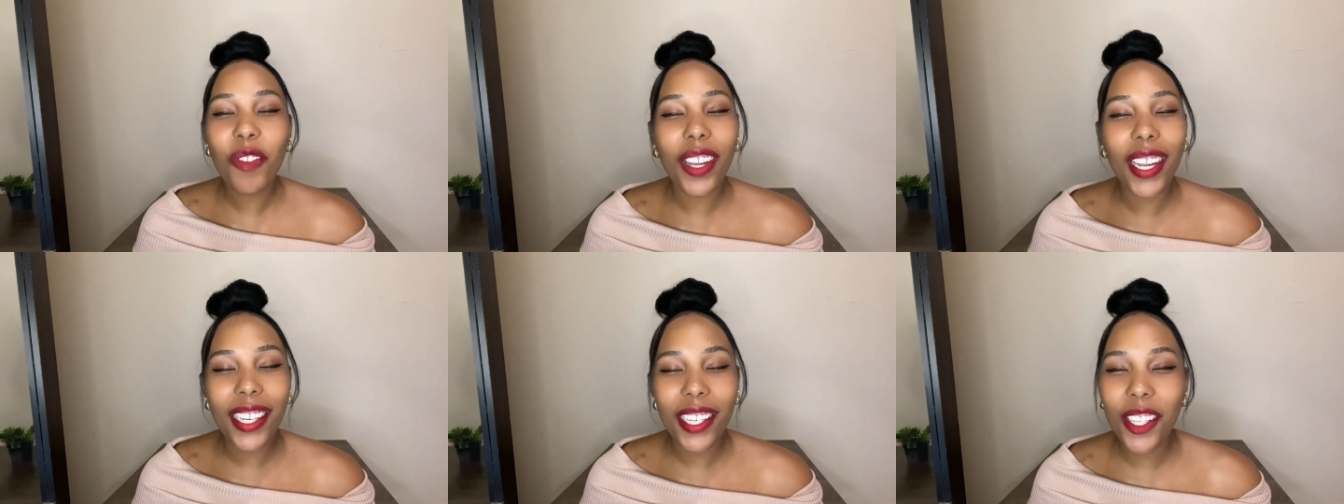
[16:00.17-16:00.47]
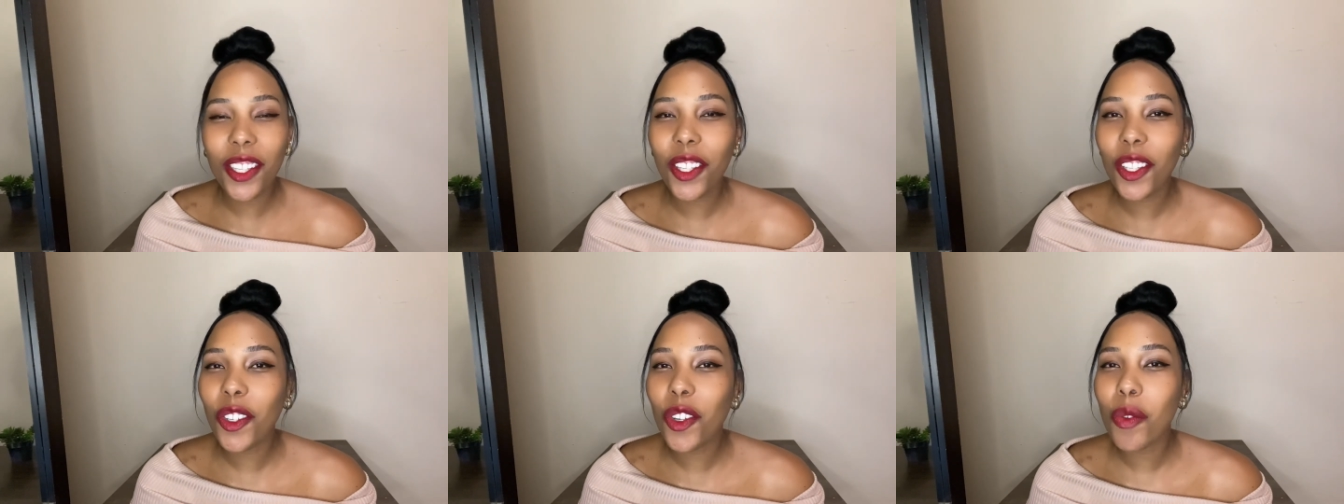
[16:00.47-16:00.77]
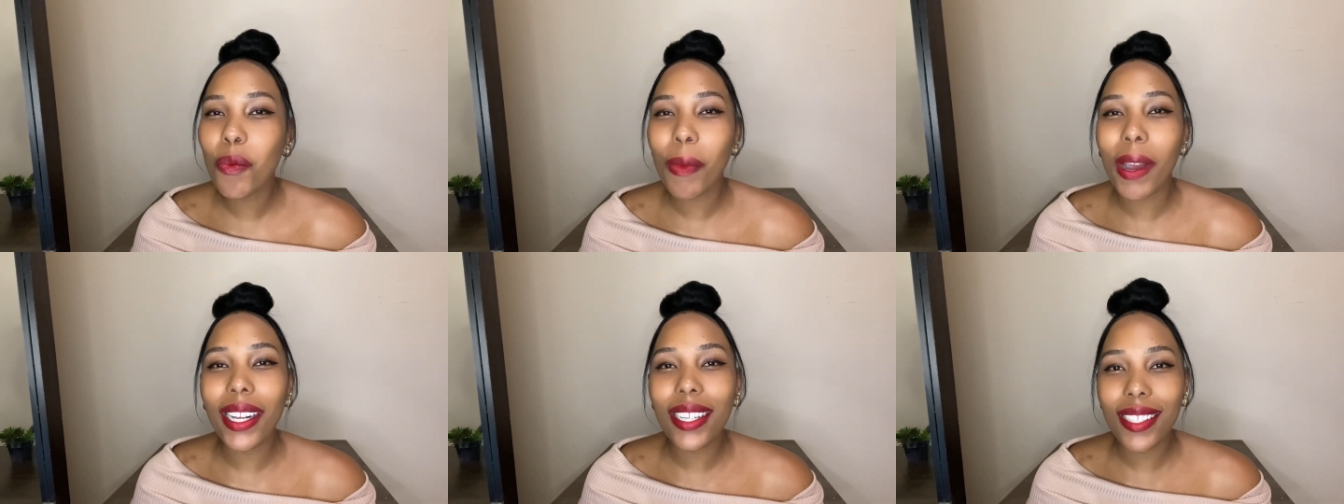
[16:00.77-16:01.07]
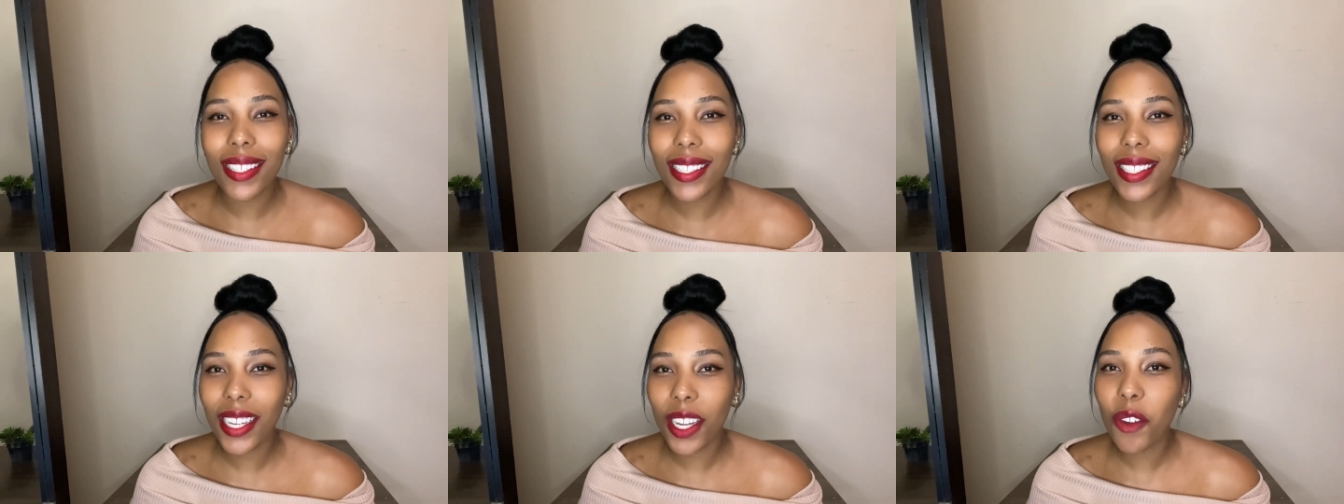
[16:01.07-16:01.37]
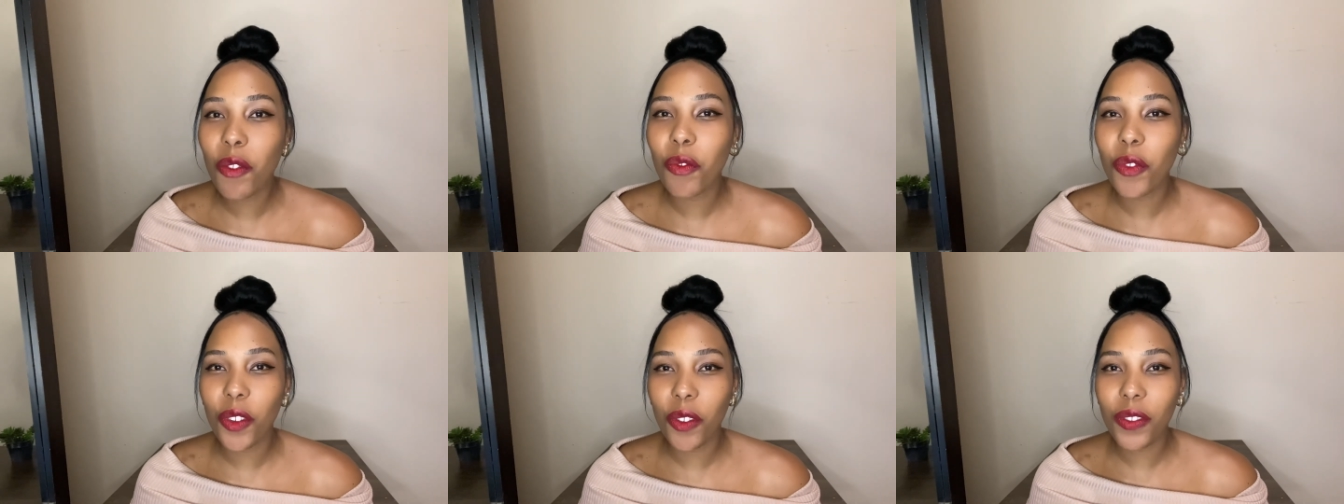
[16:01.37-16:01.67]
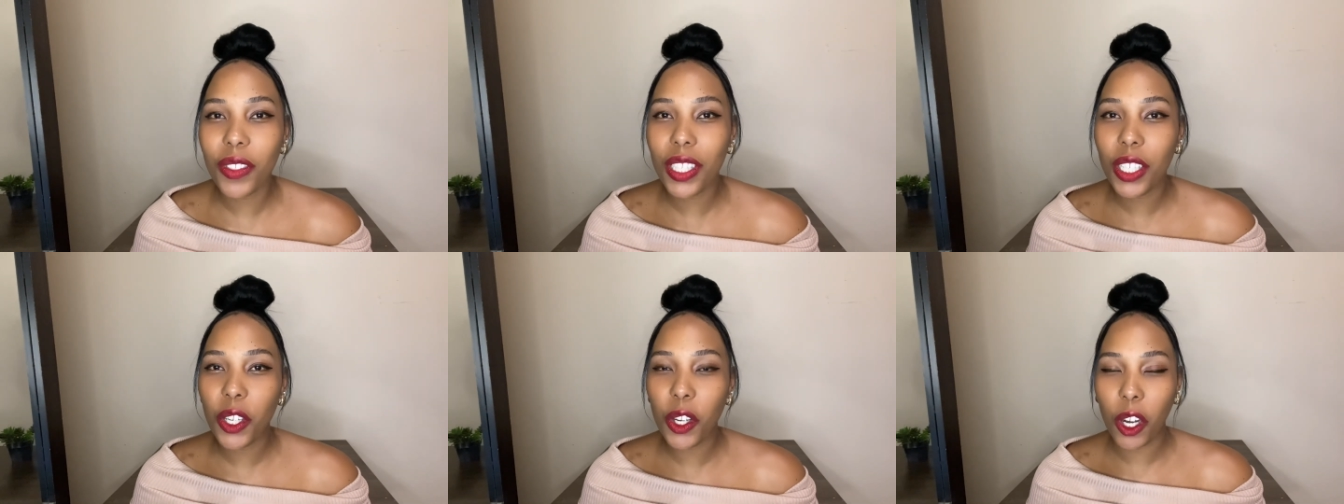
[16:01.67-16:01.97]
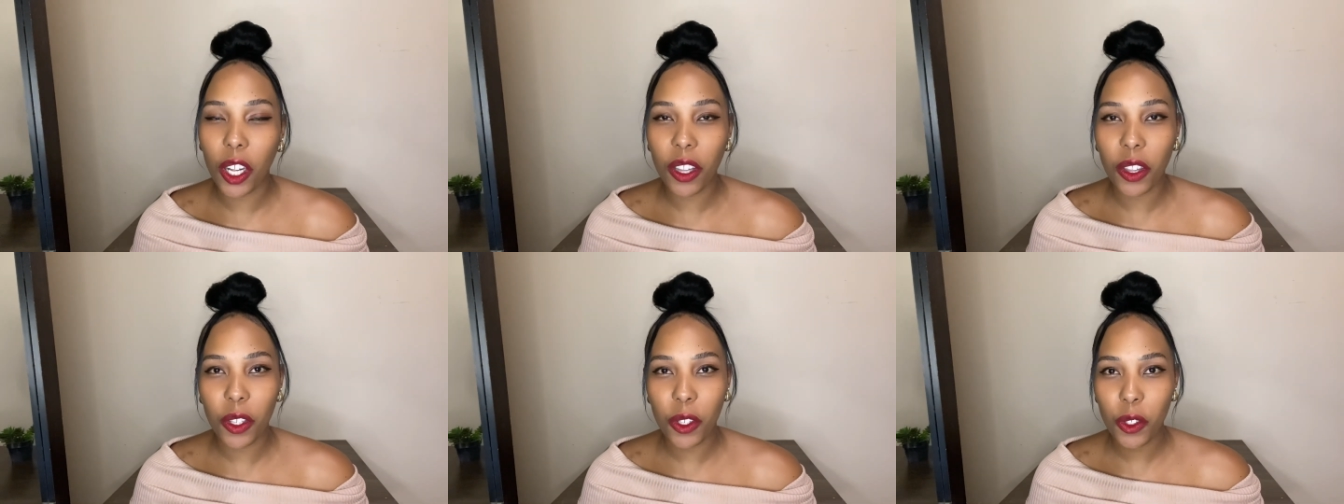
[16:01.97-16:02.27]
anything, you might just get 50
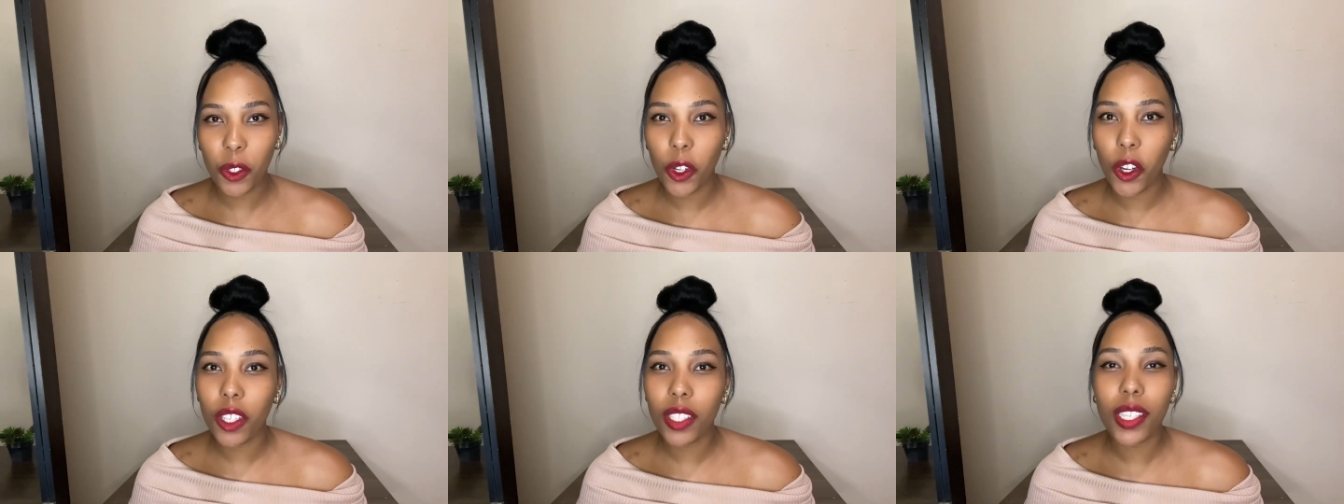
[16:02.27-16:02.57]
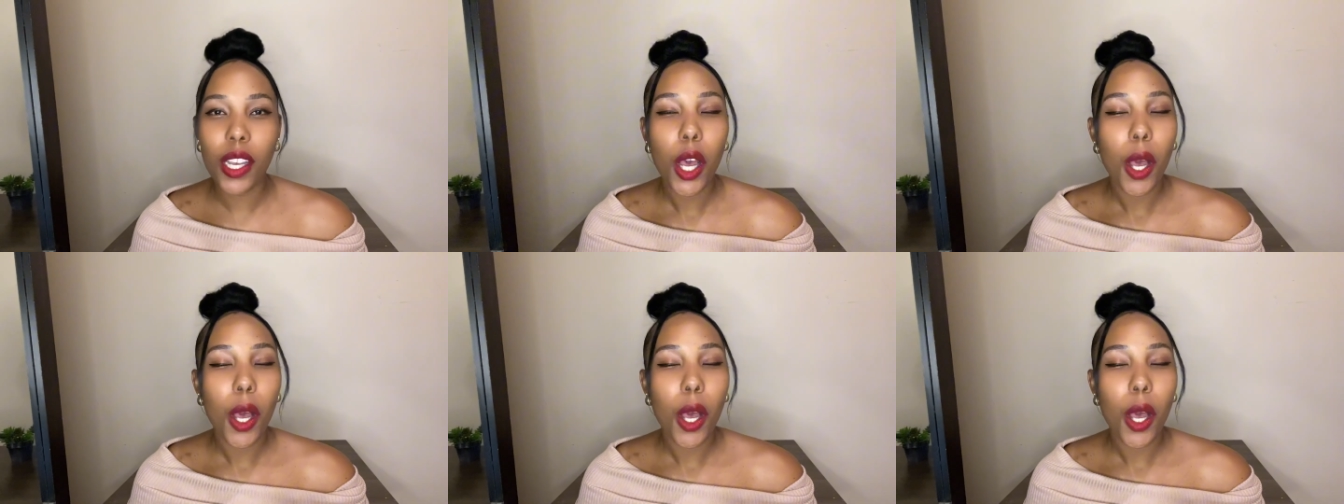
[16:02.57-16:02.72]
on the dot,